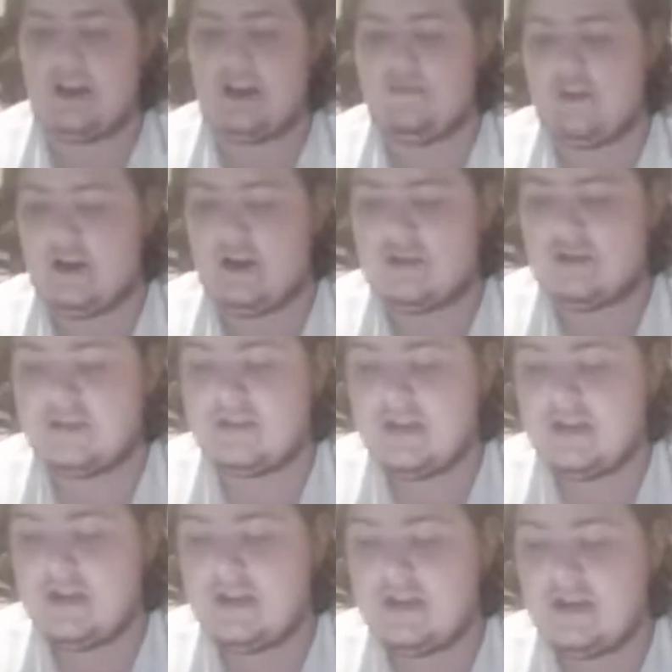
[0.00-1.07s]
found.
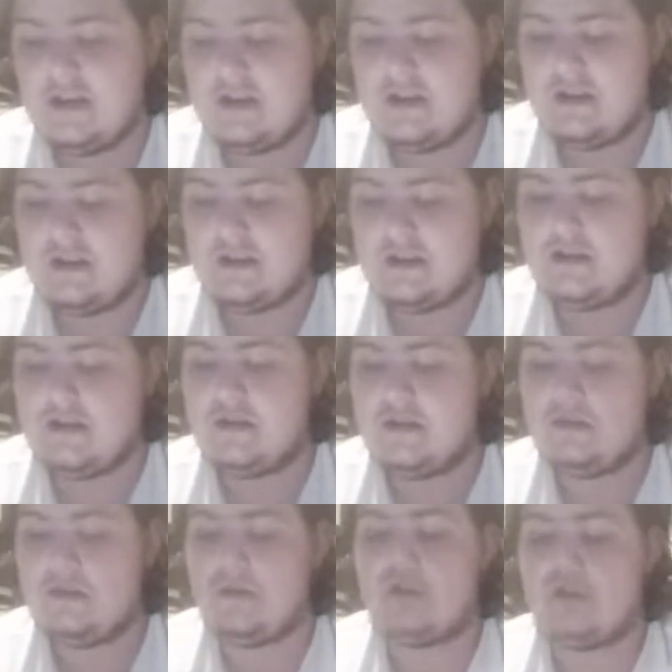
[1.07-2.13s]

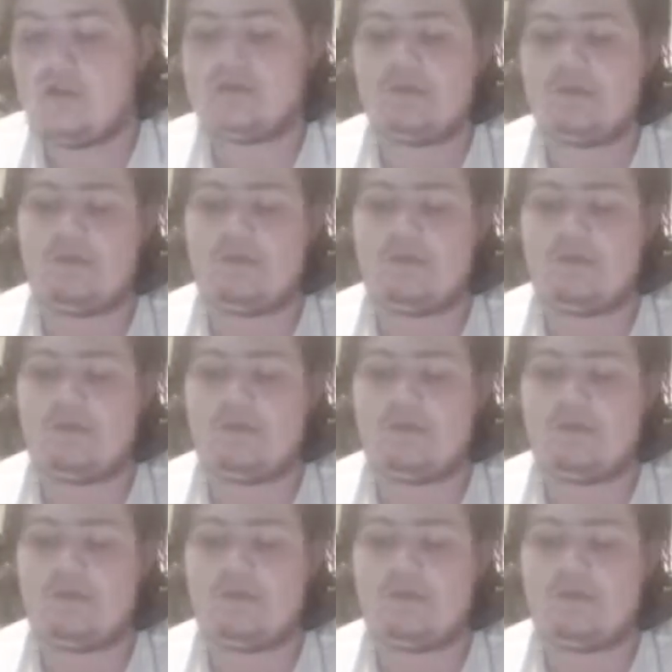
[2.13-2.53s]
Ultimate